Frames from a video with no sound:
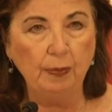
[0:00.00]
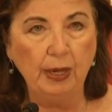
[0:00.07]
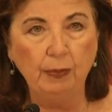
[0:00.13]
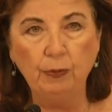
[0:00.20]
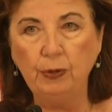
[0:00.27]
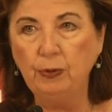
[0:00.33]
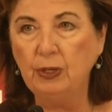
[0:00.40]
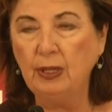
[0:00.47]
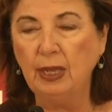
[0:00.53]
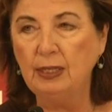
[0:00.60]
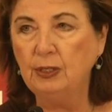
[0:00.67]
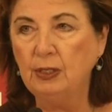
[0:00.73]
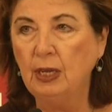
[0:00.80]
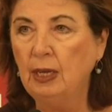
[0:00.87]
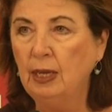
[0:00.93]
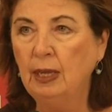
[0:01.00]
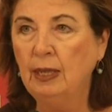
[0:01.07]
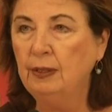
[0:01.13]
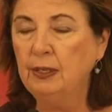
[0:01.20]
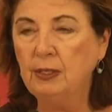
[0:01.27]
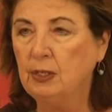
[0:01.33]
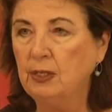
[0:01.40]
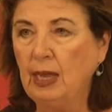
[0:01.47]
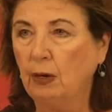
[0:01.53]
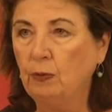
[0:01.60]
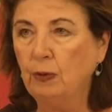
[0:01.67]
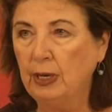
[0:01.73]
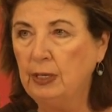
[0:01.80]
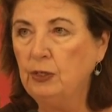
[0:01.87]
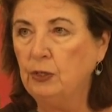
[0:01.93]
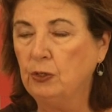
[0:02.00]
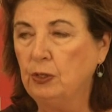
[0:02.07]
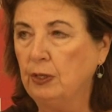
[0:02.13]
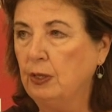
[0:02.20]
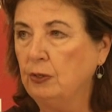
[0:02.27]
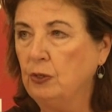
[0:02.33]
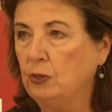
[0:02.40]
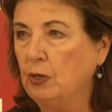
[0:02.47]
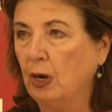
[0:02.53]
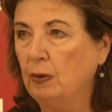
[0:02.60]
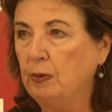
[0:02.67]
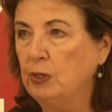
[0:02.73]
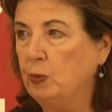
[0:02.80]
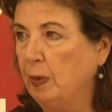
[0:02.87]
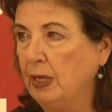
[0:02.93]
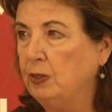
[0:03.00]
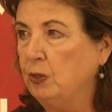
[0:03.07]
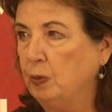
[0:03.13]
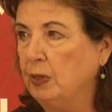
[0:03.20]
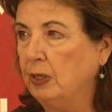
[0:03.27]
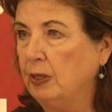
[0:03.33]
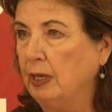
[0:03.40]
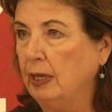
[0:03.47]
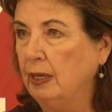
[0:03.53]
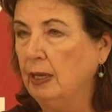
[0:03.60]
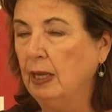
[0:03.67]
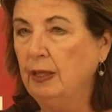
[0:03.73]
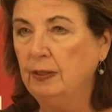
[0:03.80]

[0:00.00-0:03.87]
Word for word: And we realized this is outrageous that this is our responsibility.